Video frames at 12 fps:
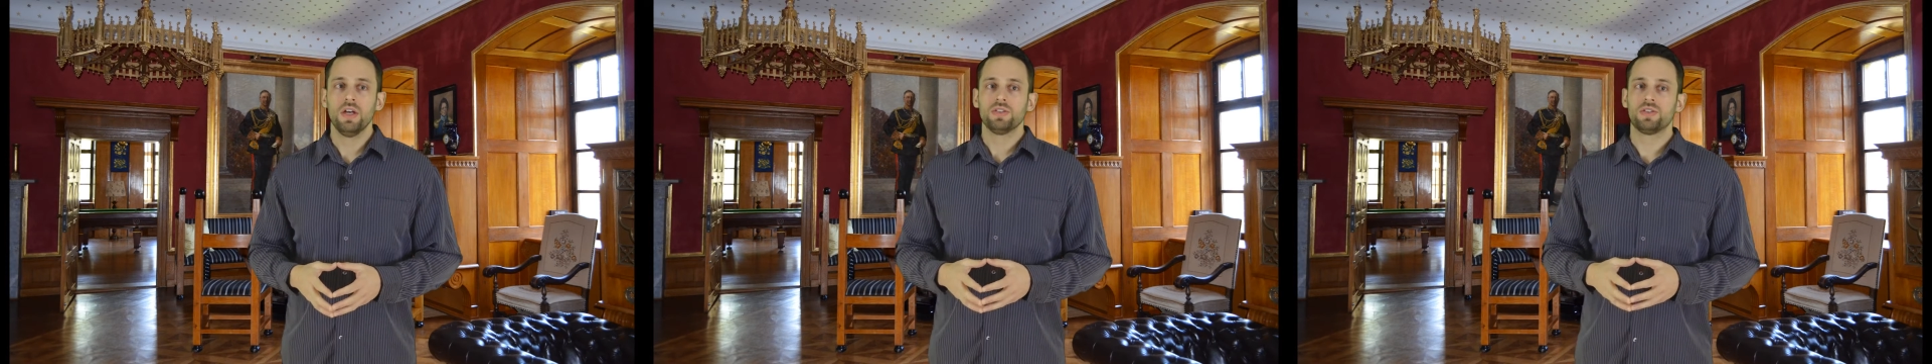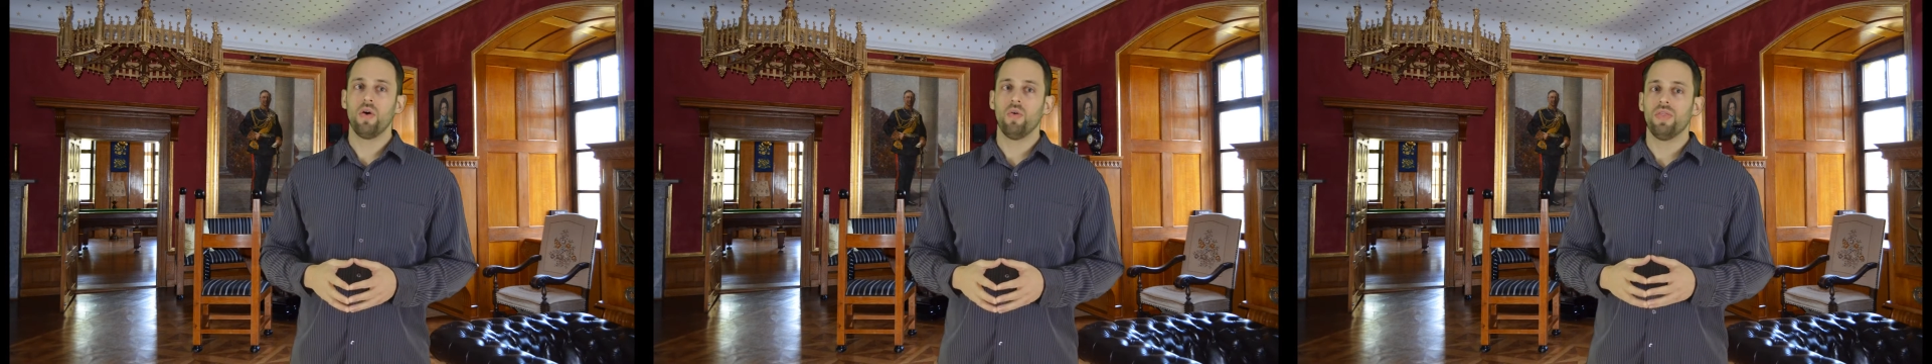
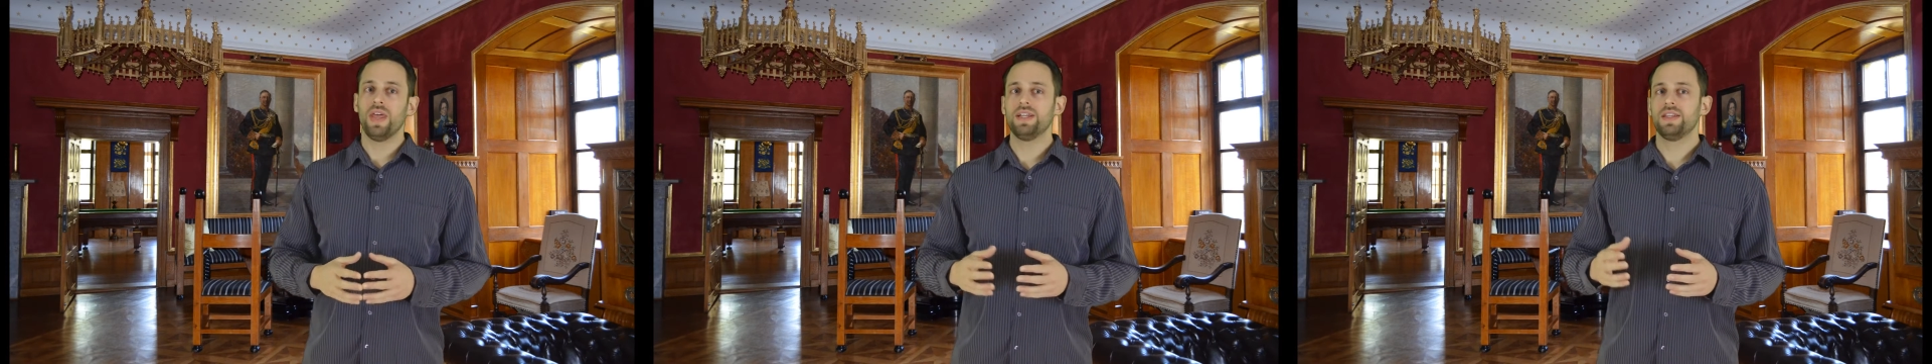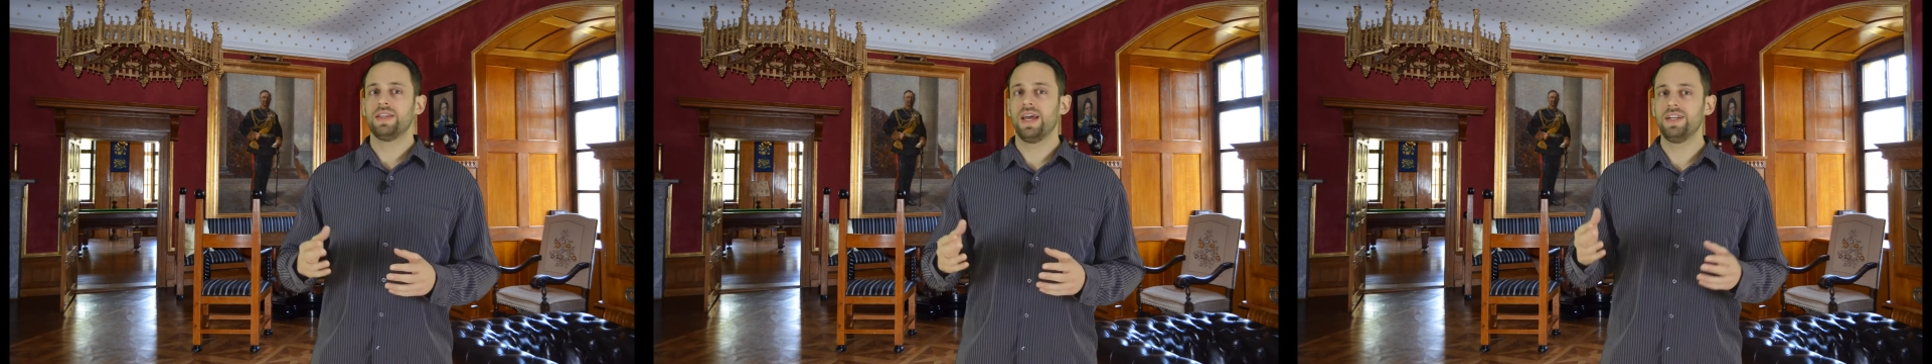So
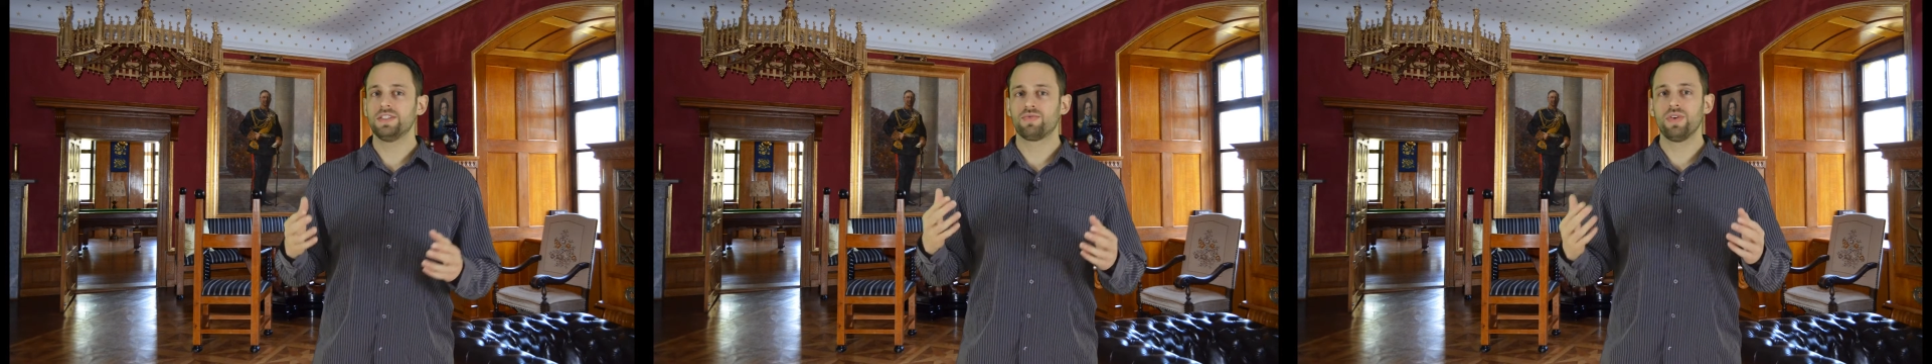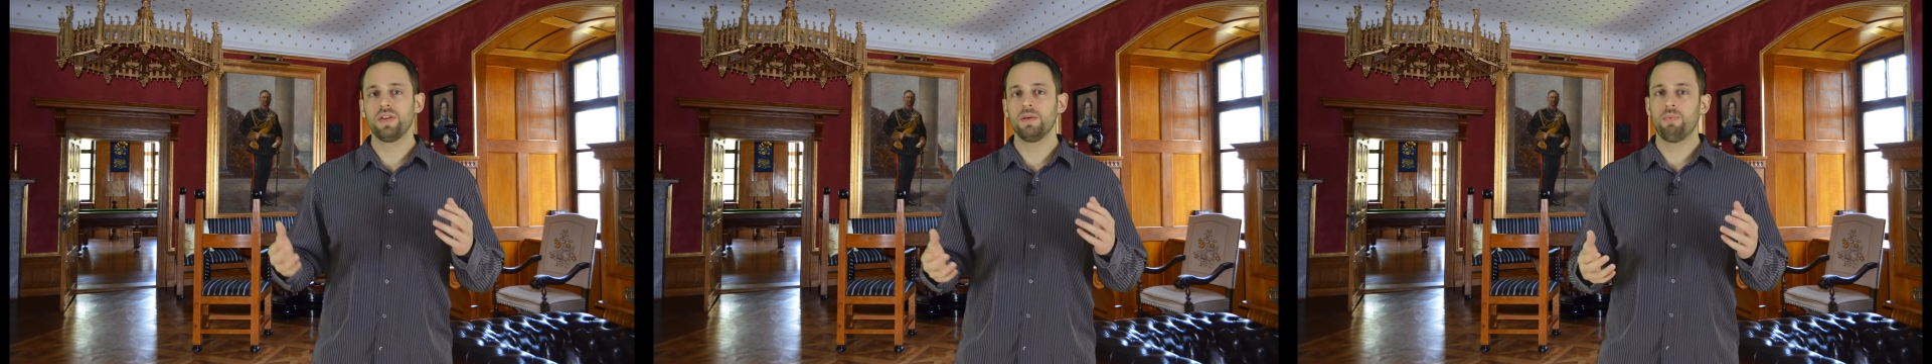that is
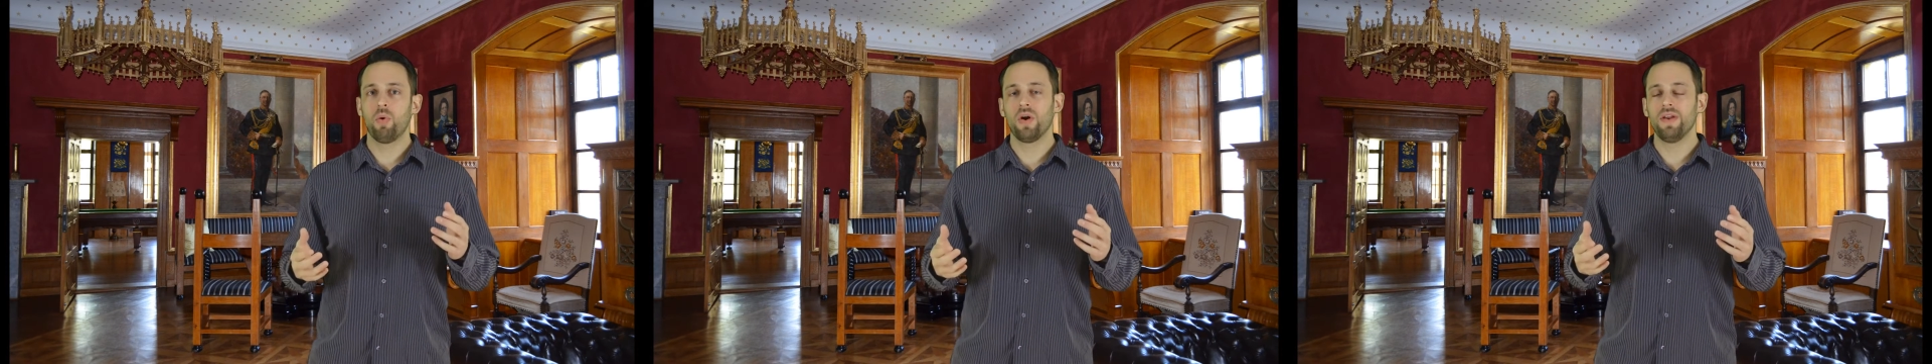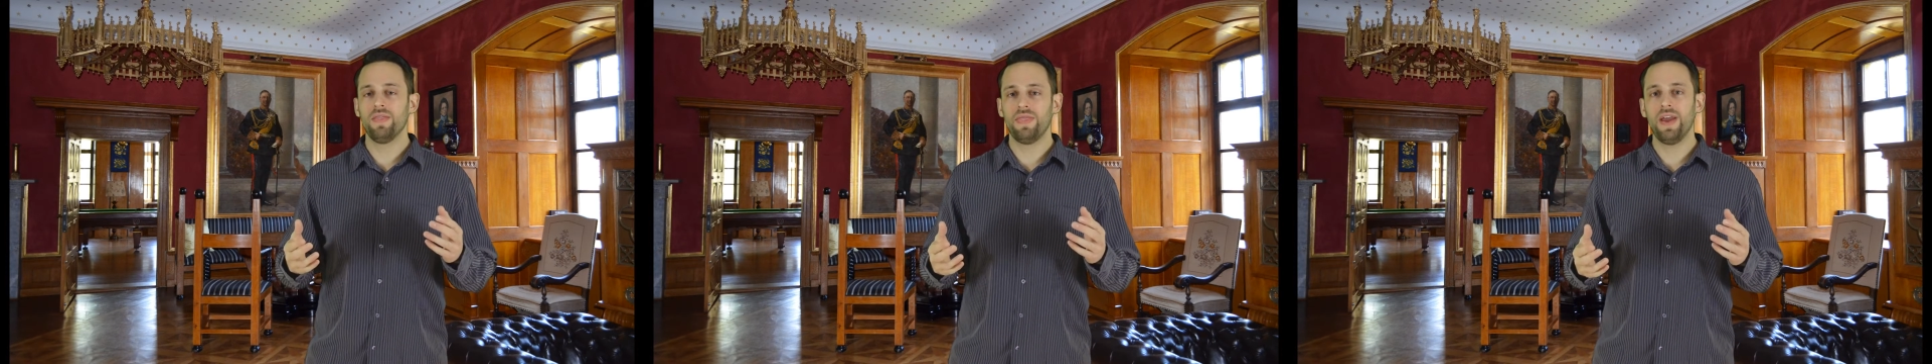really
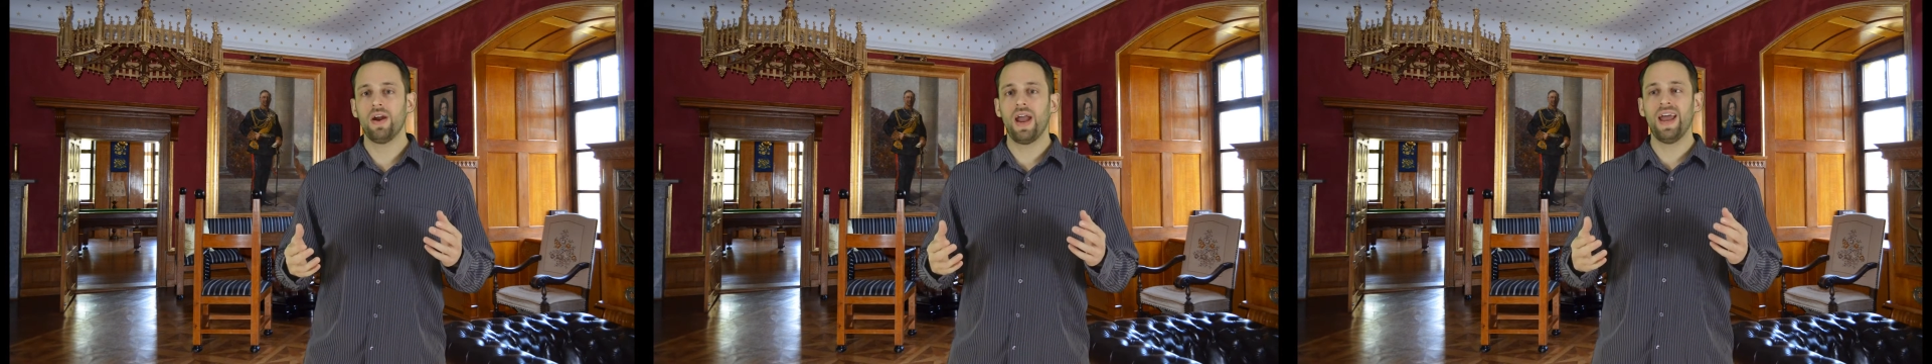important there,